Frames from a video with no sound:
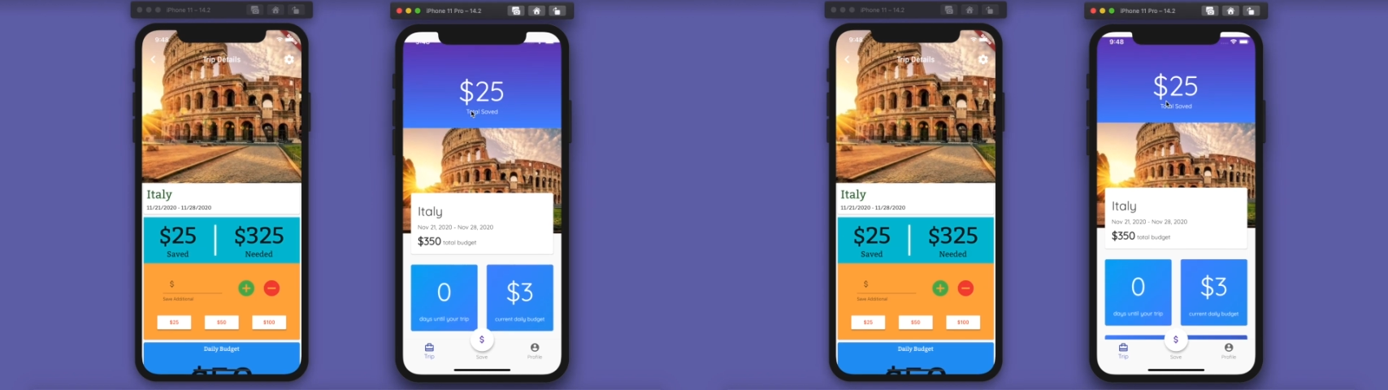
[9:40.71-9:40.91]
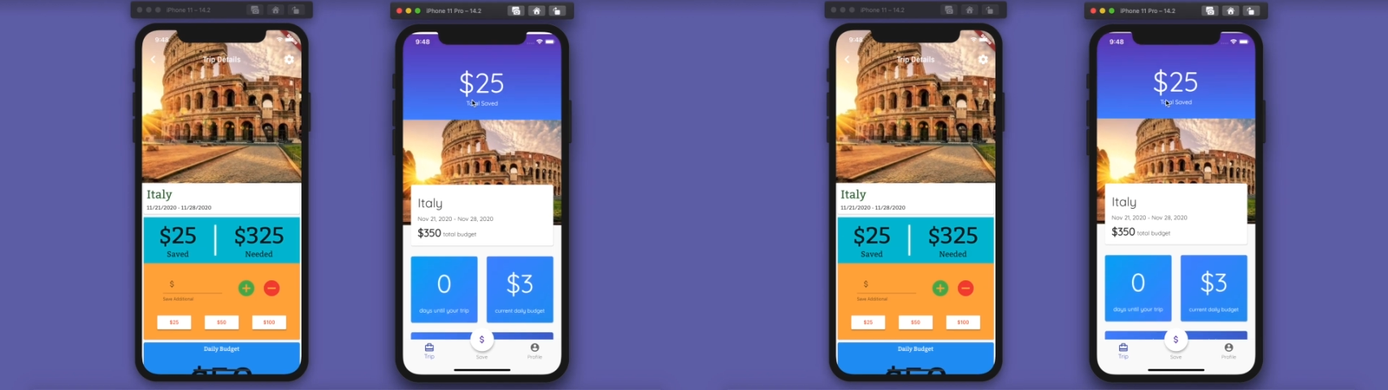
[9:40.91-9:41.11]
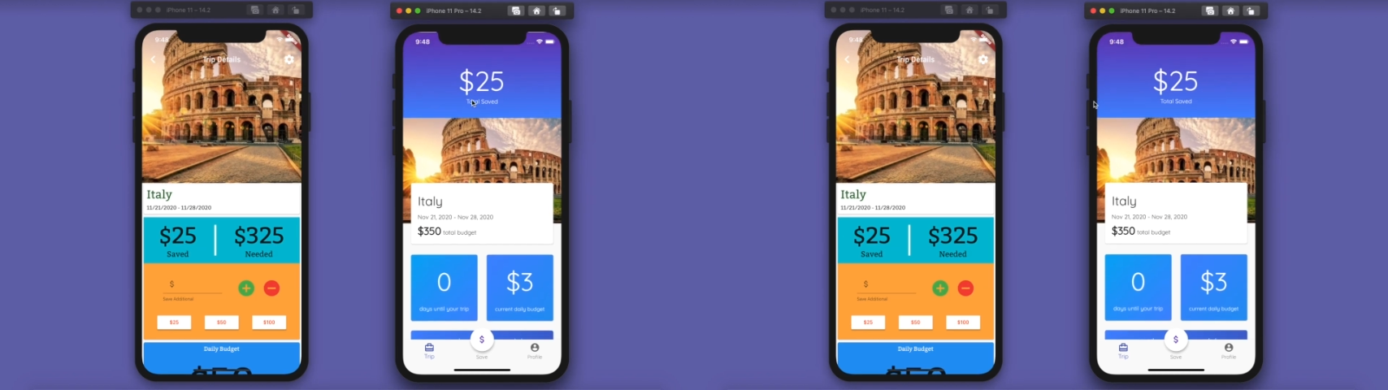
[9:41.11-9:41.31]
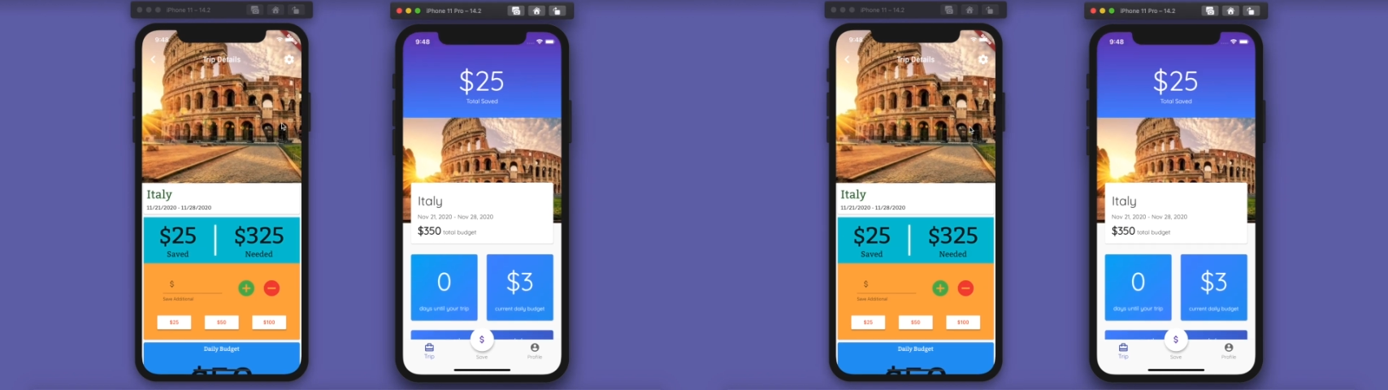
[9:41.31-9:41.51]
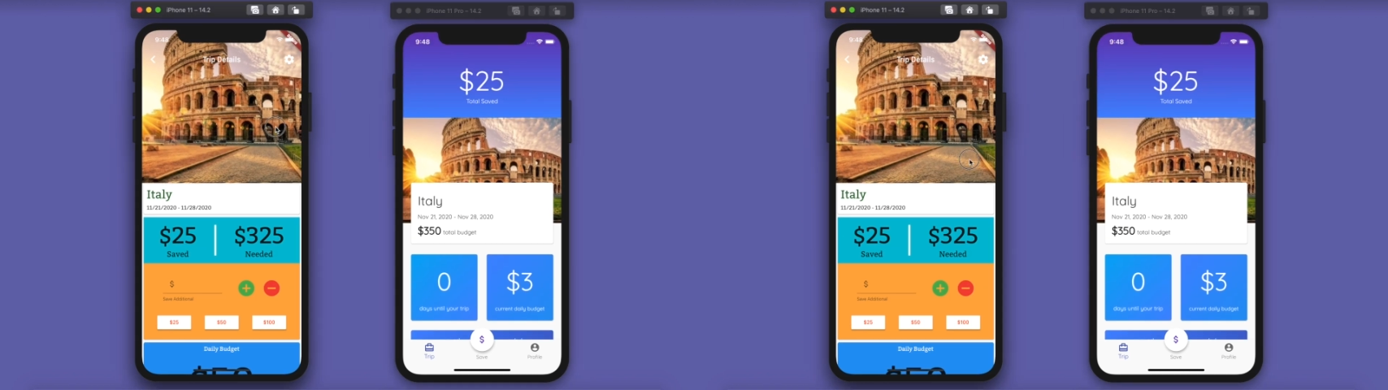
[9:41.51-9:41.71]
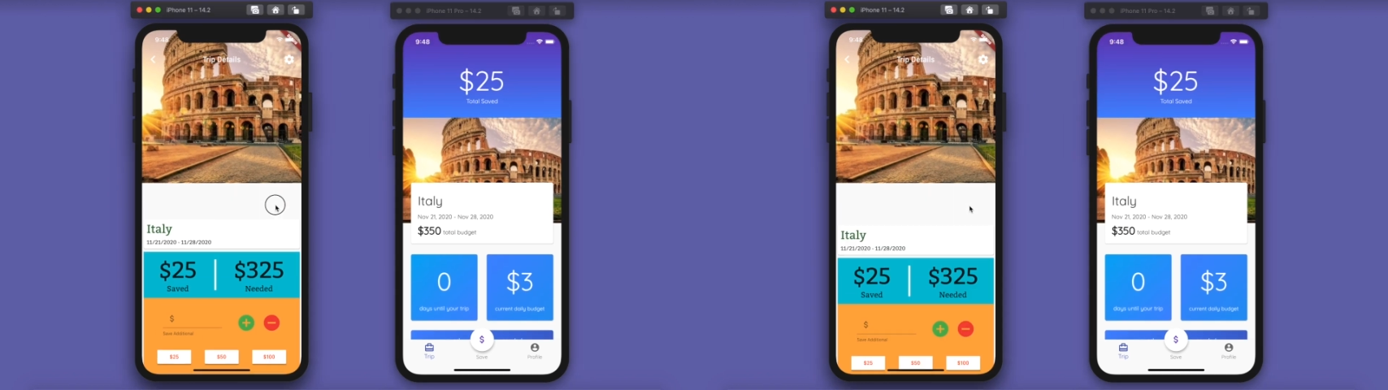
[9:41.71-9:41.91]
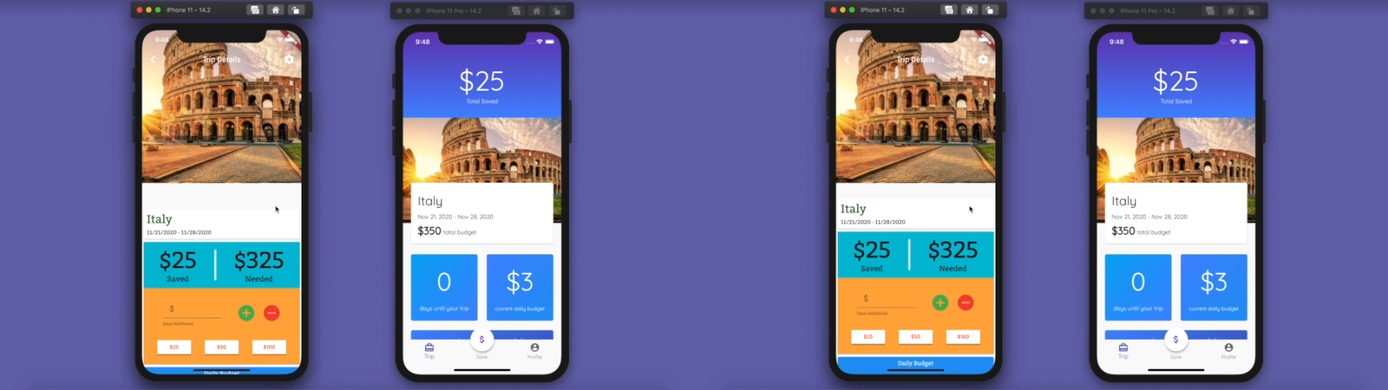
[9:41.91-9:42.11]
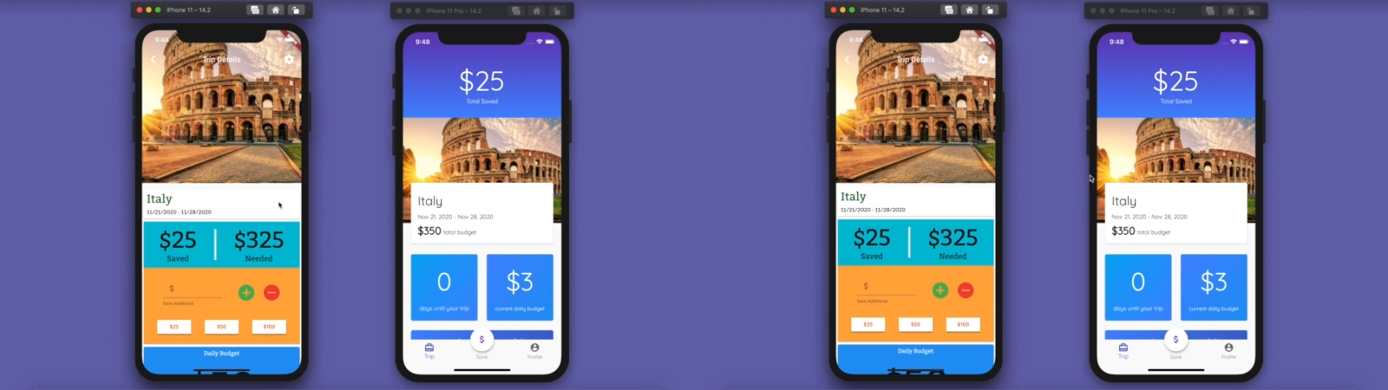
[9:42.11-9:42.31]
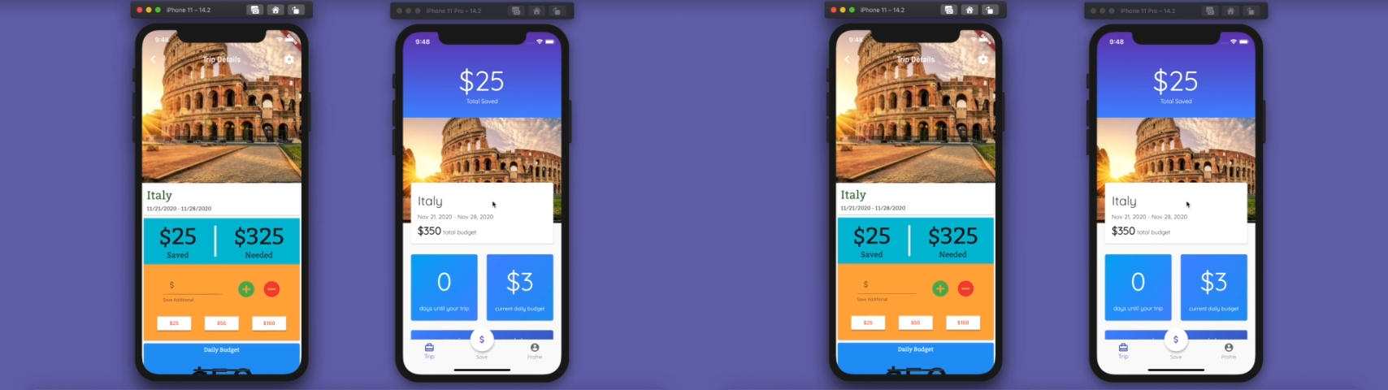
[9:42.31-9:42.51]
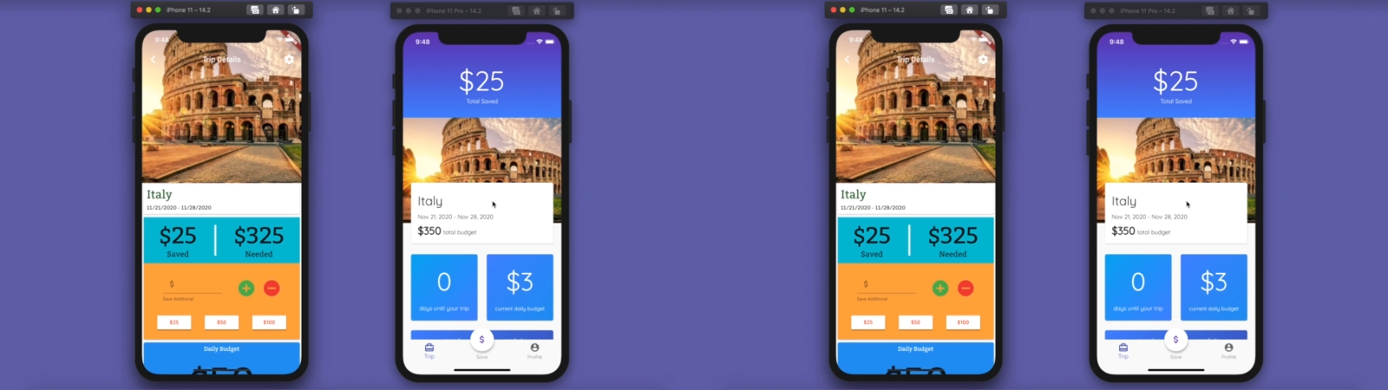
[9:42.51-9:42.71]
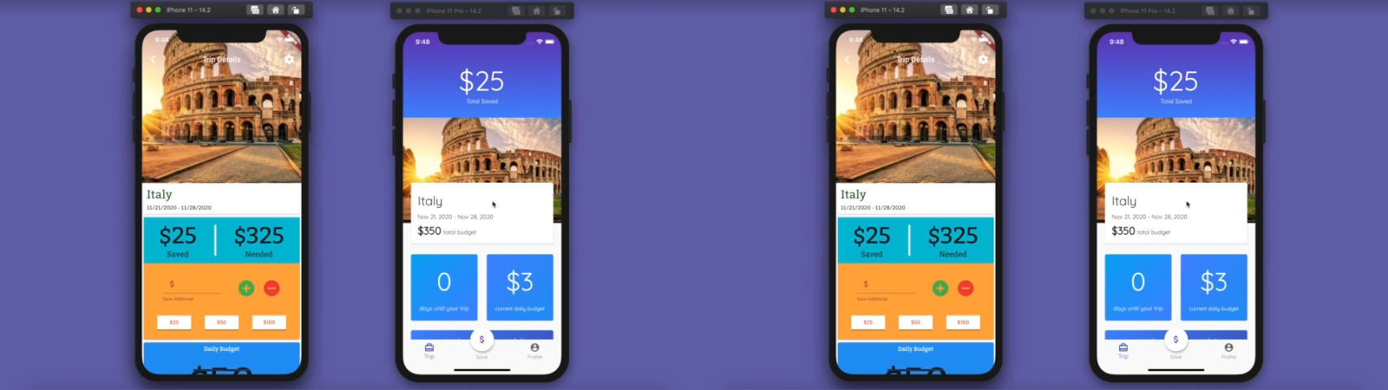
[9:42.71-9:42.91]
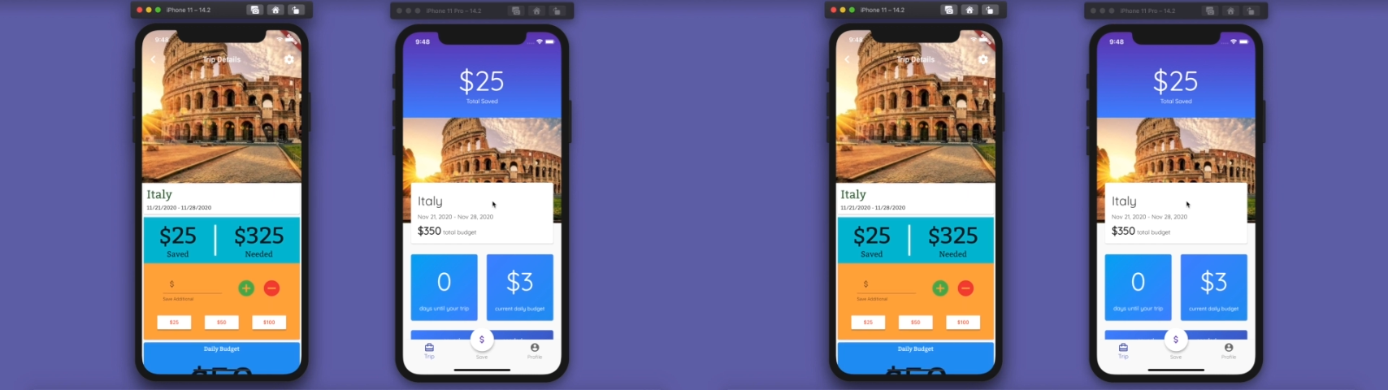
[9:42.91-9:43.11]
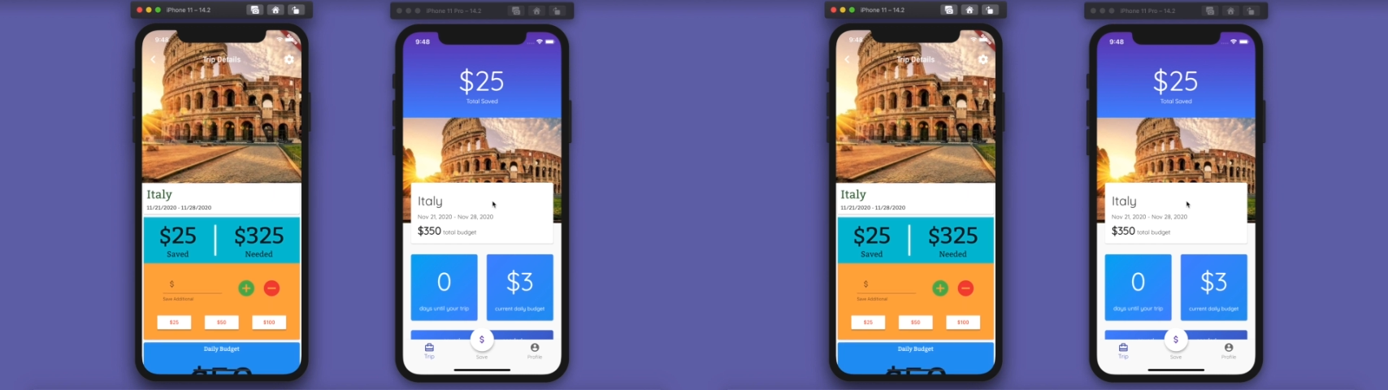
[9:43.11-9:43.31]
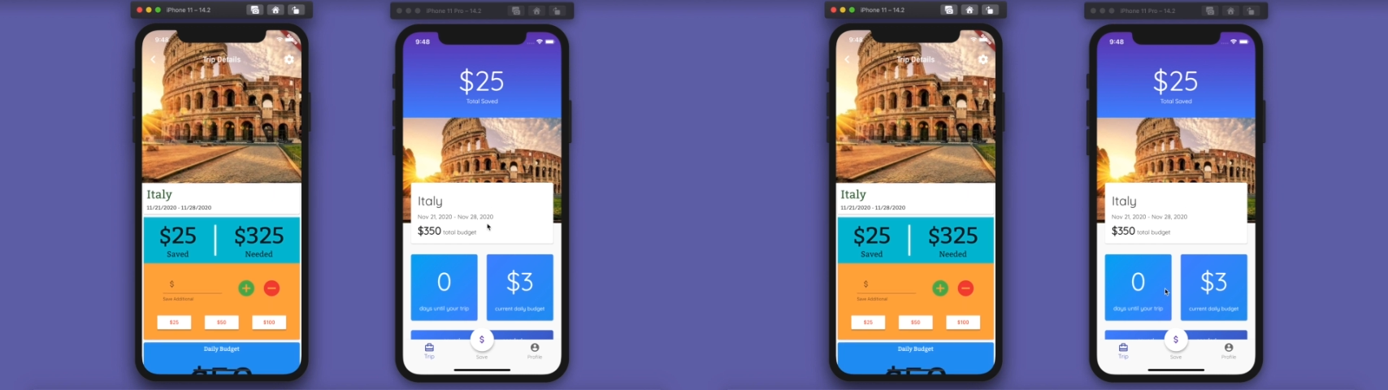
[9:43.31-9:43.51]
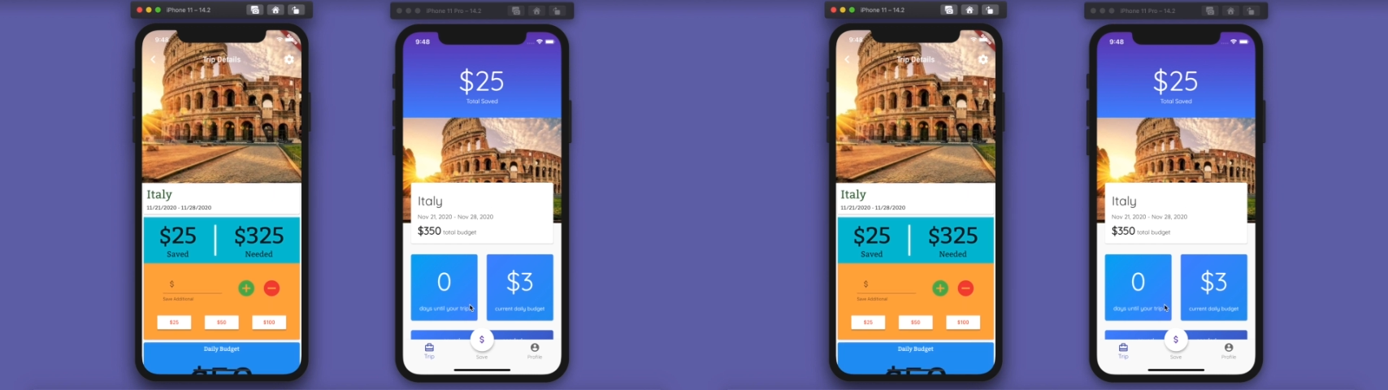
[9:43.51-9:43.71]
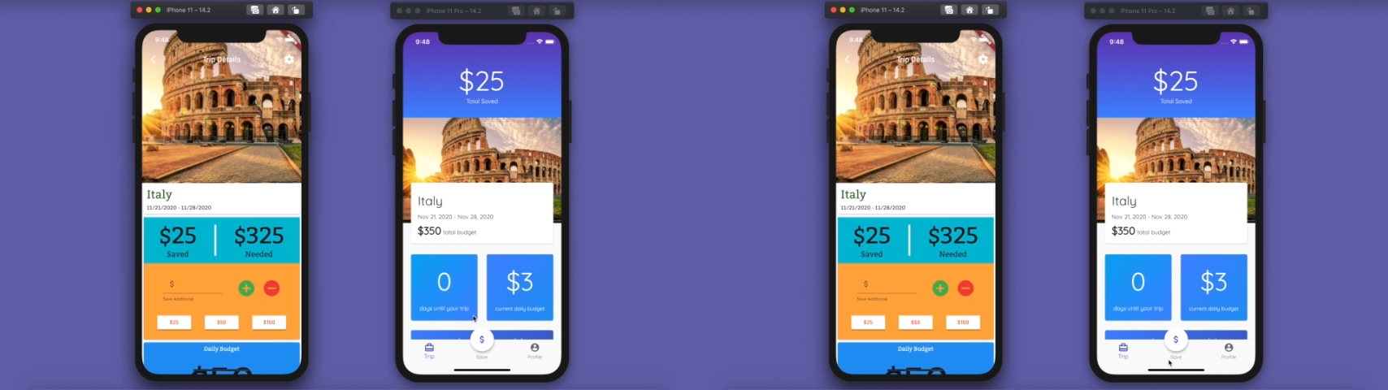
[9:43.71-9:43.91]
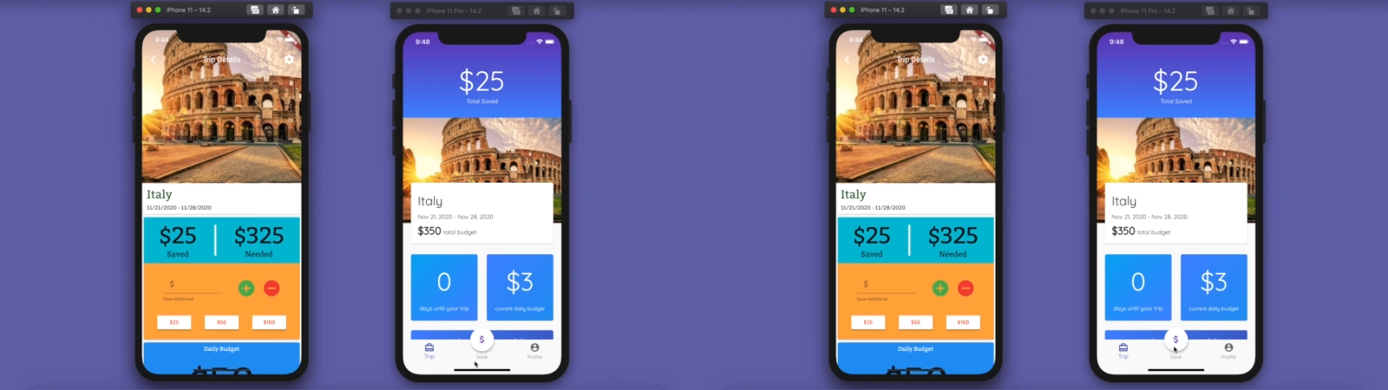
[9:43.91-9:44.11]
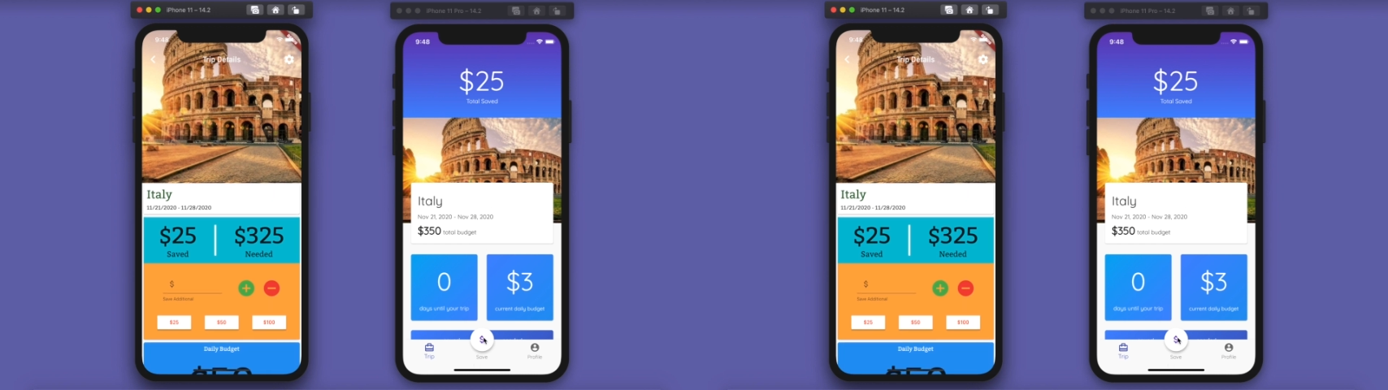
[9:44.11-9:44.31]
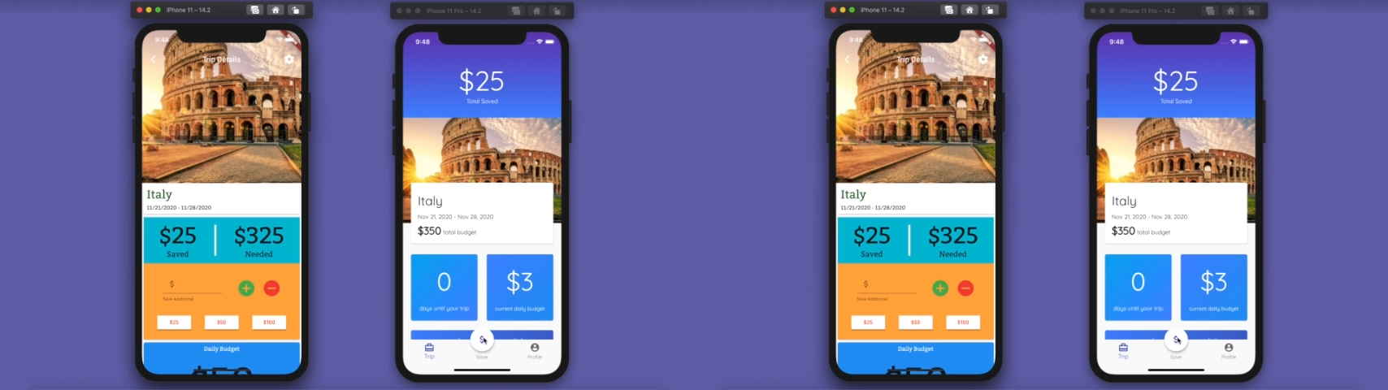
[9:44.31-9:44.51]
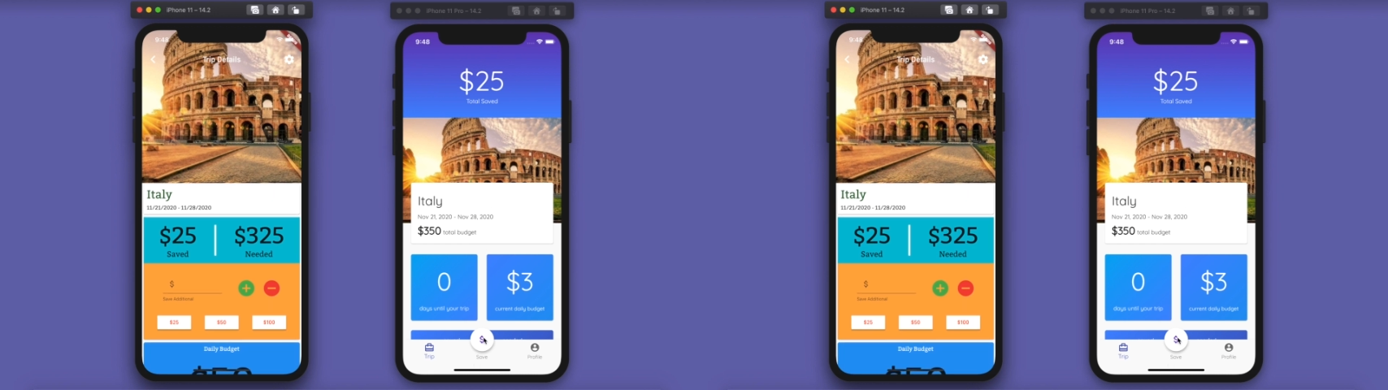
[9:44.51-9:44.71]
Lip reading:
[unreadable: no face in view]